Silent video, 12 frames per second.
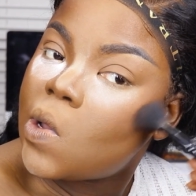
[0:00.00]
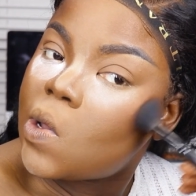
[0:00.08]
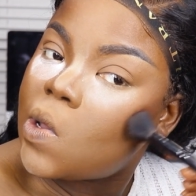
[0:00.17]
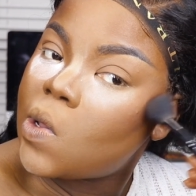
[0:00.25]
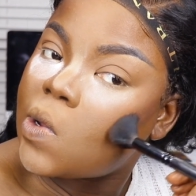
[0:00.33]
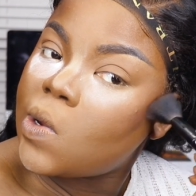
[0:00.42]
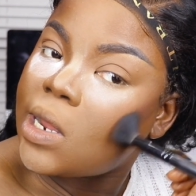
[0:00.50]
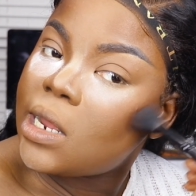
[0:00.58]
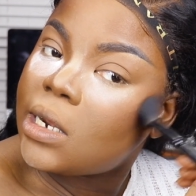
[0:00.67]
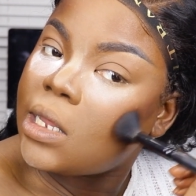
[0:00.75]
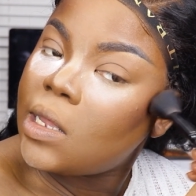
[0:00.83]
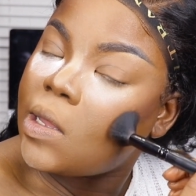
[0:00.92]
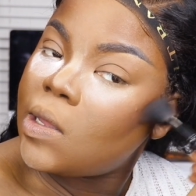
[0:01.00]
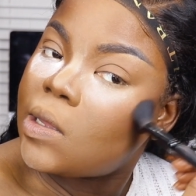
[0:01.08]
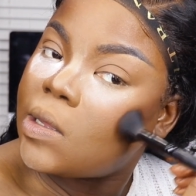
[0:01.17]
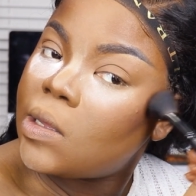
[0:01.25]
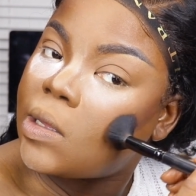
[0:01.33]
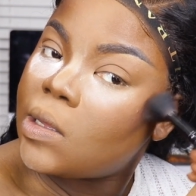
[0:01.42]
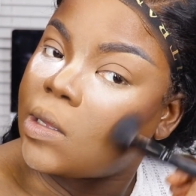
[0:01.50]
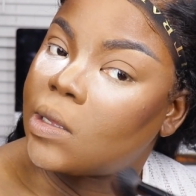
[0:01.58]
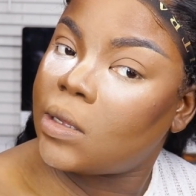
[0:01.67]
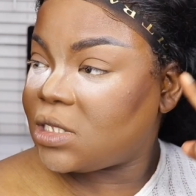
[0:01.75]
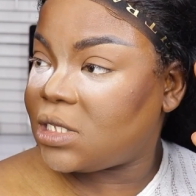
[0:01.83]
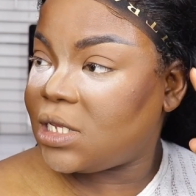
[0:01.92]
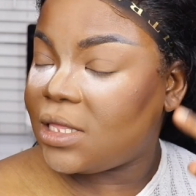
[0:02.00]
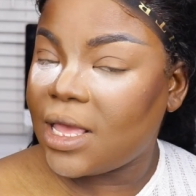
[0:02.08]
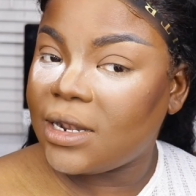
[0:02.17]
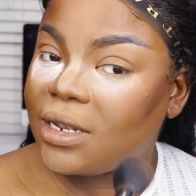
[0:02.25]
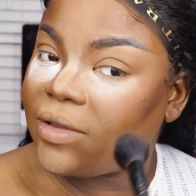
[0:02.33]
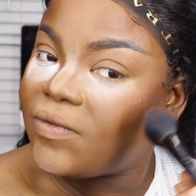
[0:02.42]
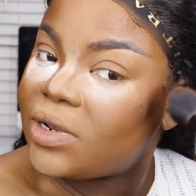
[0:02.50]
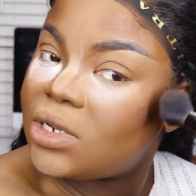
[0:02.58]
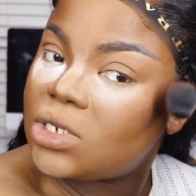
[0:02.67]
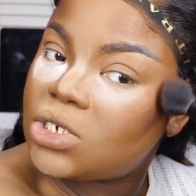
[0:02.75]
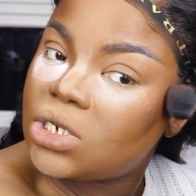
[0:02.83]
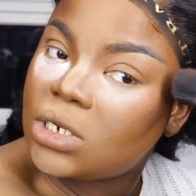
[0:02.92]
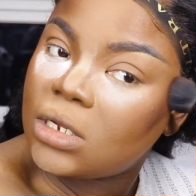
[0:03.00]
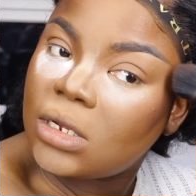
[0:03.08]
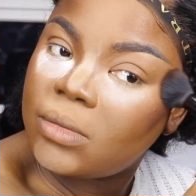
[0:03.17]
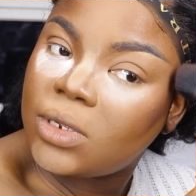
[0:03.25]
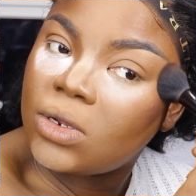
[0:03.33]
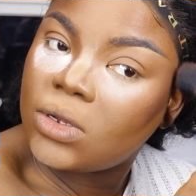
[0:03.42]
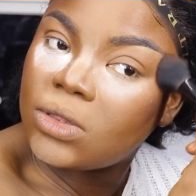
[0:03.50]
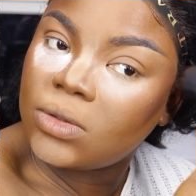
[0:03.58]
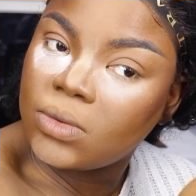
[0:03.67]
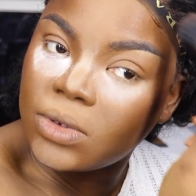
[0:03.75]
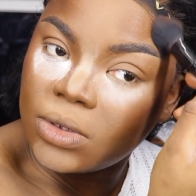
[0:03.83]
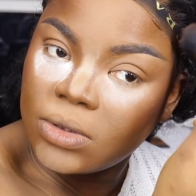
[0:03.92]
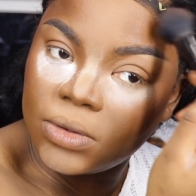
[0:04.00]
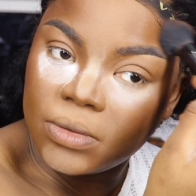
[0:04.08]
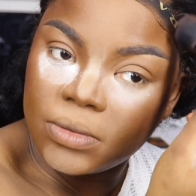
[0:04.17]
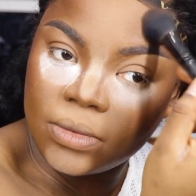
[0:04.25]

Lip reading: Alrighty. See that definition coming on through?